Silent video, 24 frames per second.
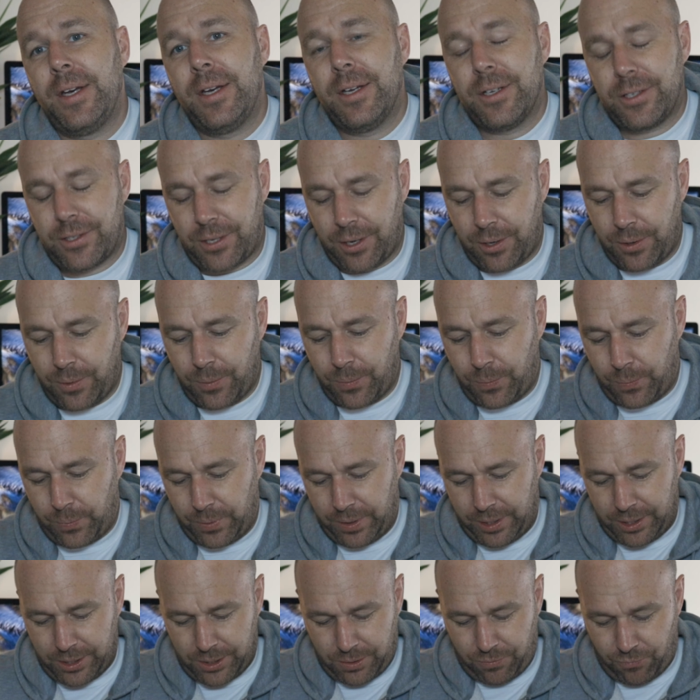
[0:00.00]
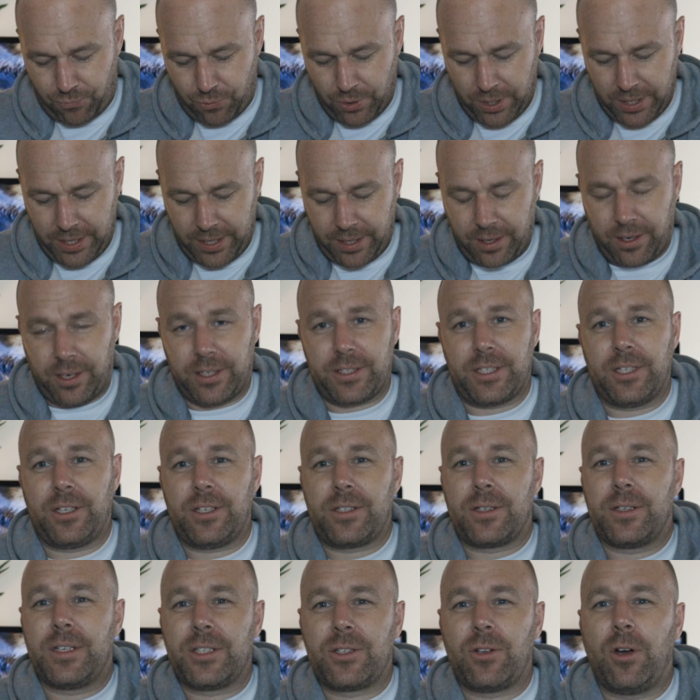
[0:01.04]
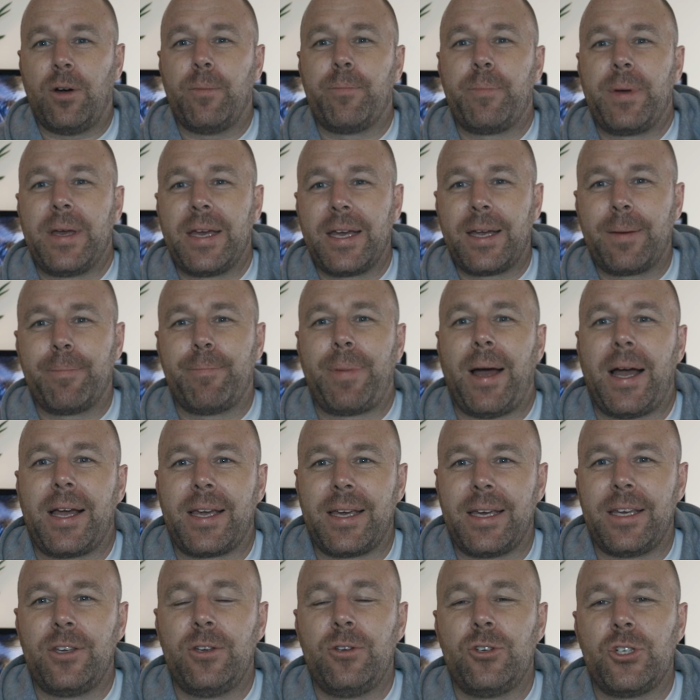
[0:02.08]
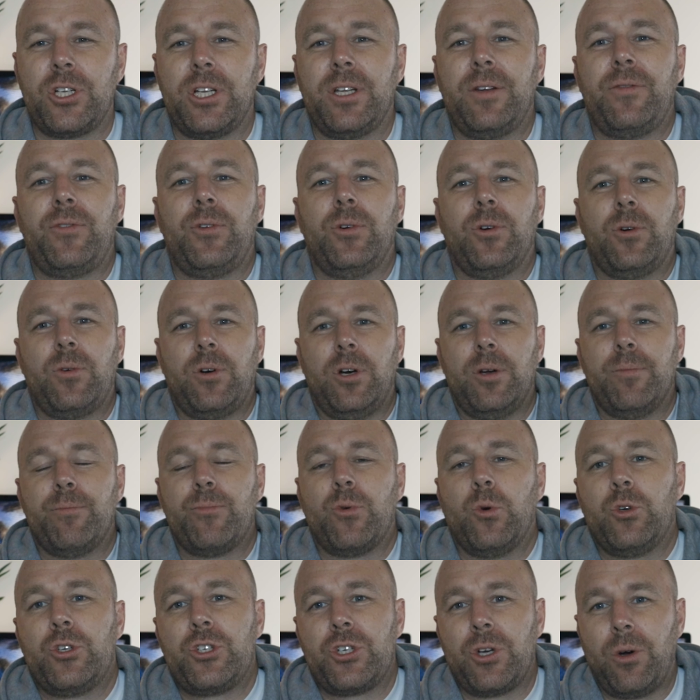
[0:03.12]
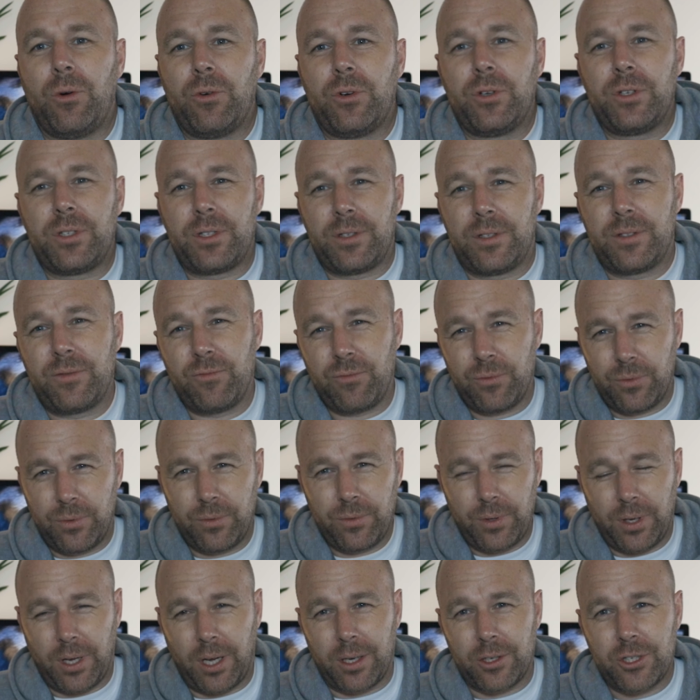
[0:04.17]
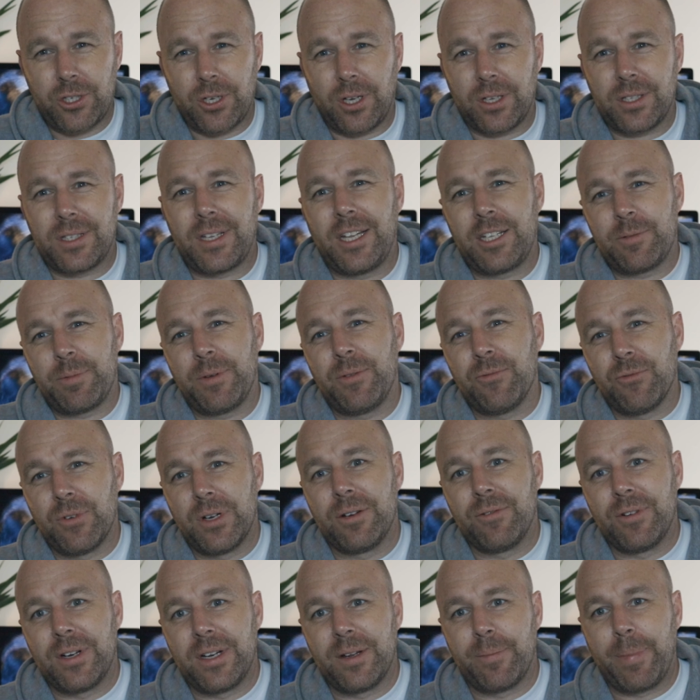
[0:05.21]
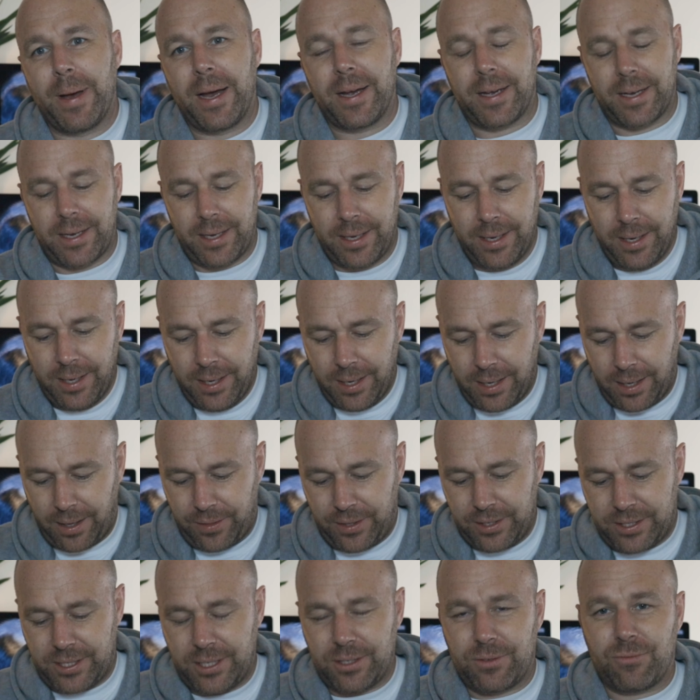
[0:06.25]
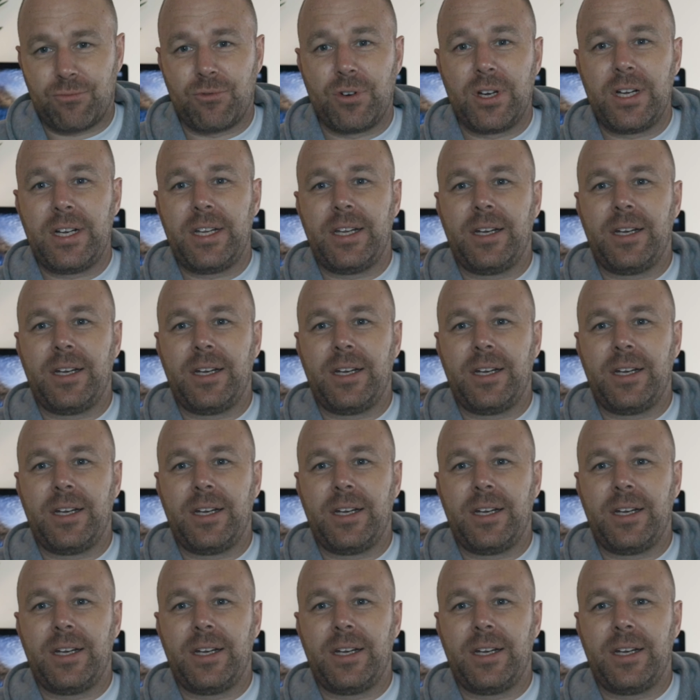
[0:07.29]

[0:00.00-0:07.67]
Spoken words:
So it's really nice. It's not big, baggy. Usually if you're quite broad-shouldered, shirts tend to be really, really baggy. This is really